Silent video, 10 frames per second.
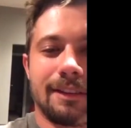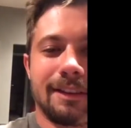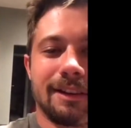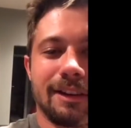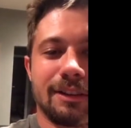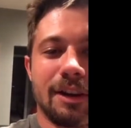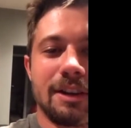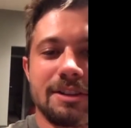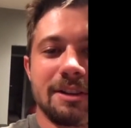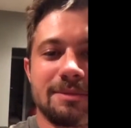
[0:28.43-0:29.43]
Dirty
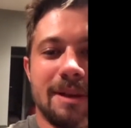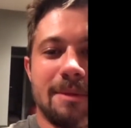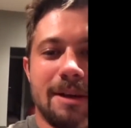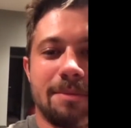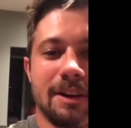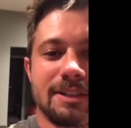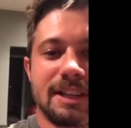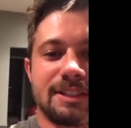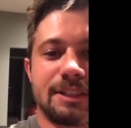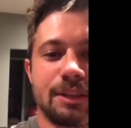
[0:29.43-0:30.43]
Jokes My Mom part
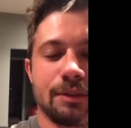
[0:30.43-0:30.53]
62.